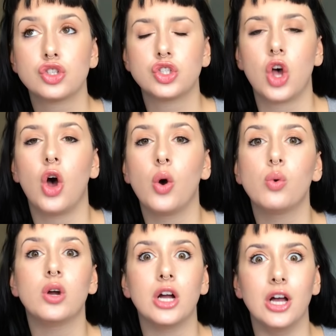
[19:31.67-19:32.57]

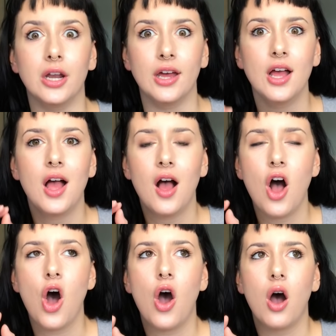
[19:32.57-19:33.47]
So good.
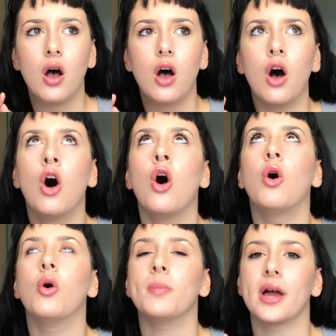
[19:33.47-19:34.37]

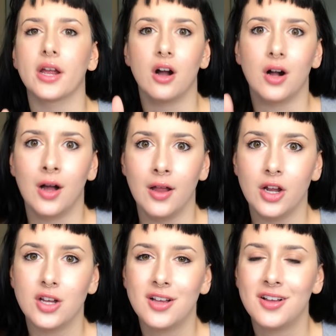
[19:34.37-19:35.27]
Oh my god.